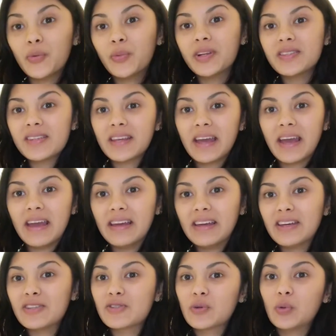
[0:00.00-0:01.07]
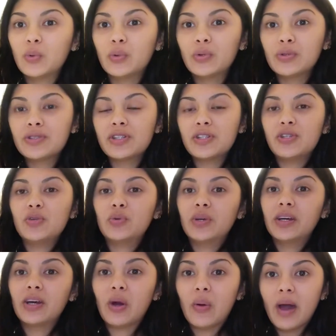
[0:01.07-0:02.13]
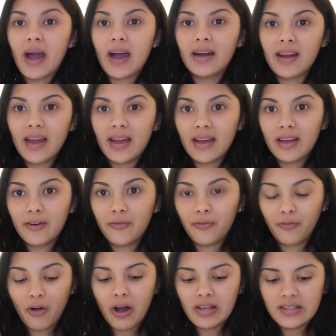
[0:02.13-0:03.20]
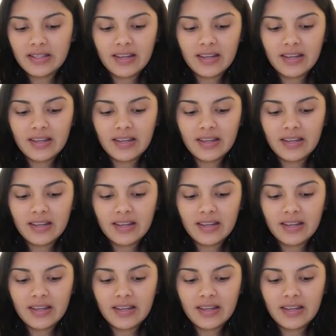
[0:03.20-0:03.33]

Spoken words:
once the cake is cooled, you can go ahead and frost